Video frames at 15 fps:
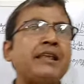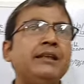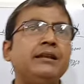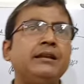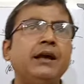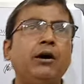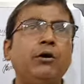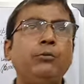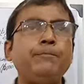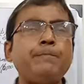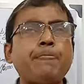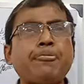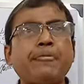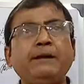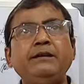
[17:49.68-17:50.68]

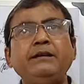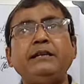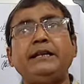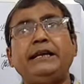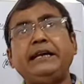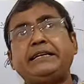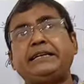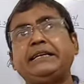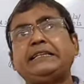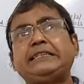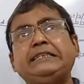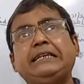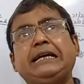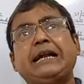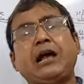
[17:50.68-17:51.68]
Now, head
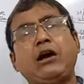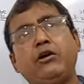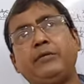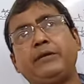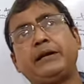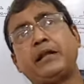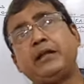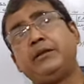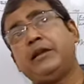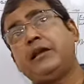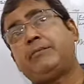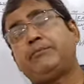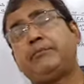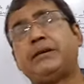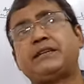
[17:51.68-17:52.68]
cashier, however, I
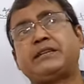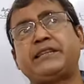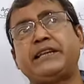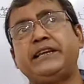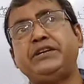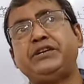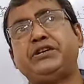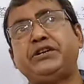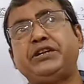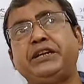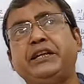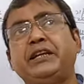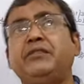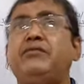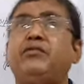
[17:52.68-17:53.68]
have passed the
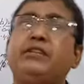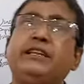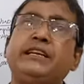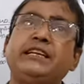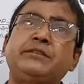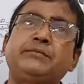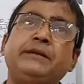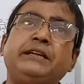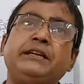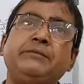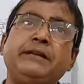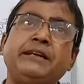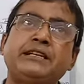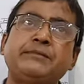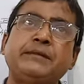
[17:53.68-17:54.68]
entry for the respective
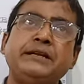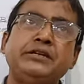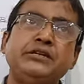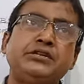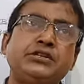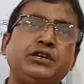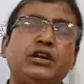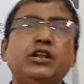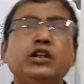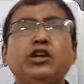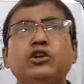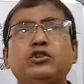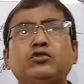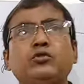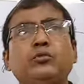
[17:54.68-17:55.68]
expenditure.
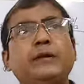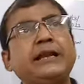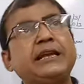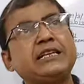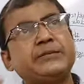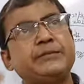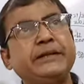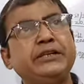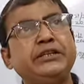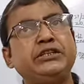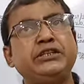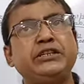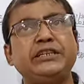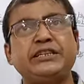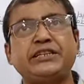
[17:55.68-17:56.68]
So my
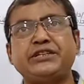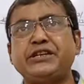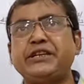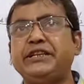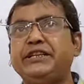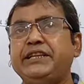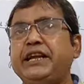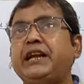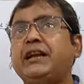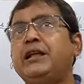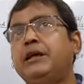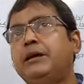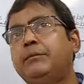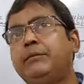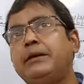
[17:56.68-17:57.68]
expenditure is still
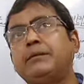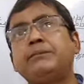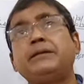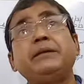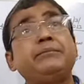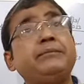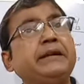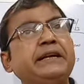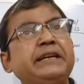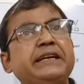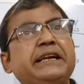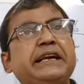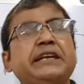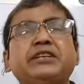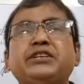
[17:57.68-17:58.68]
there, but my petty
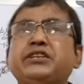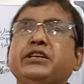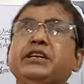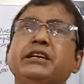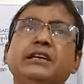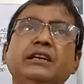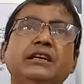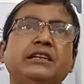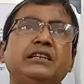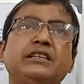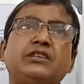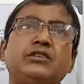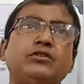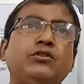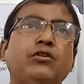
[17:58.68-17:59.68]
cash
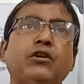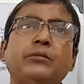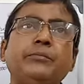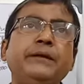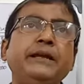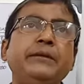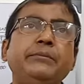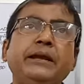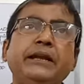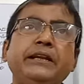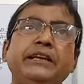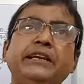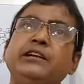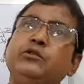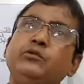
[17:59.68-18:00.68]
is not being
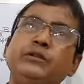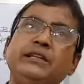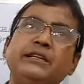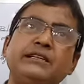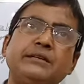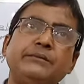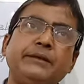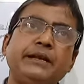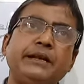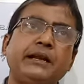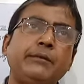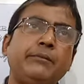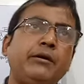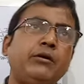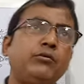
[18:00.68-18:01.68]
maintained with the similar
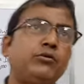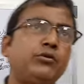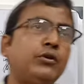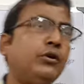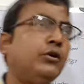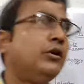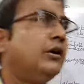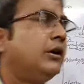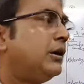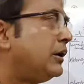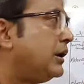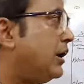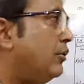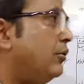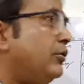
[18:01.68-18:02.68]
amount.
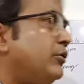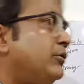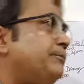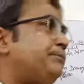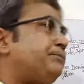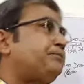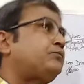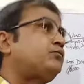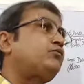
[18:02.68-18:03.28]
Now,